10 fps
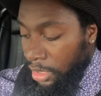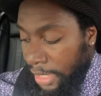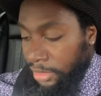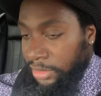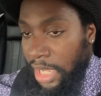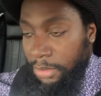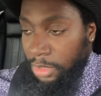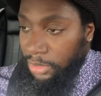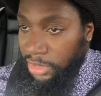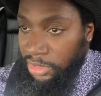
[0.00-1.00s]
At the time
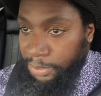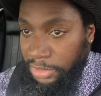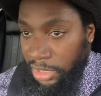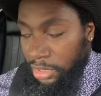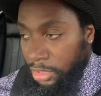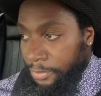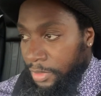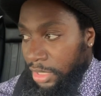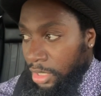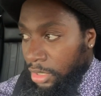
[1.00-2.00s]
of this particular
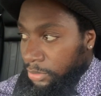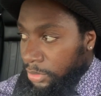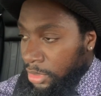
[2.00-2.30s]
video,